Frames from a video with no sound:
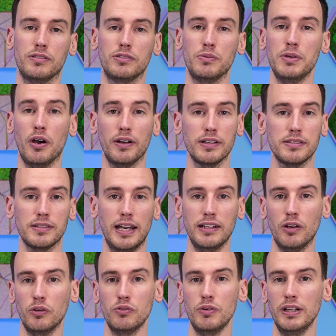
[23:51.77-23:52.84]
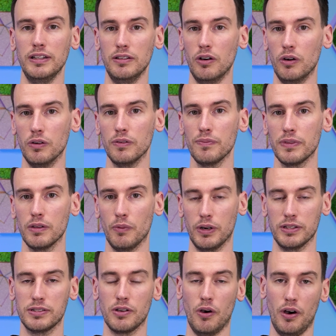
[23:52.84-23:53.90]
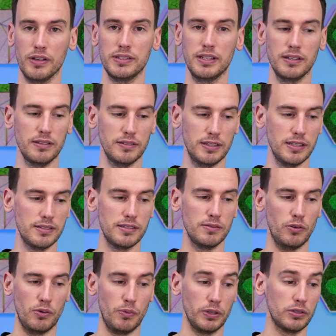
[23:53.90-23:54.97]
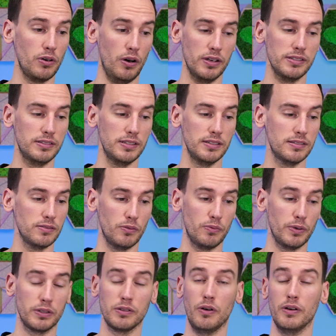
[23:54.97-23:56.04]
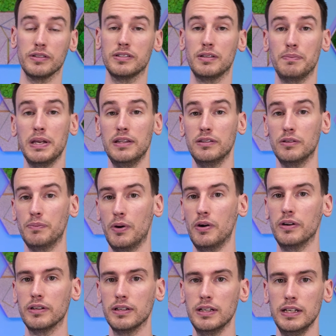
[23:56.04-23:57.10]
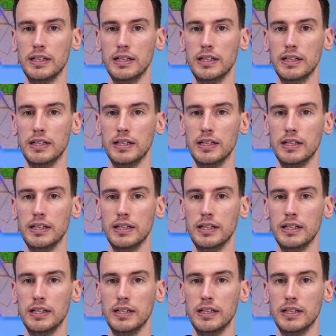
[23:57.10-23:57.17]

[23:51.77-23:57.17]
To be honest, I don't really know what is causing this or what caused this or what caused the pin to burn.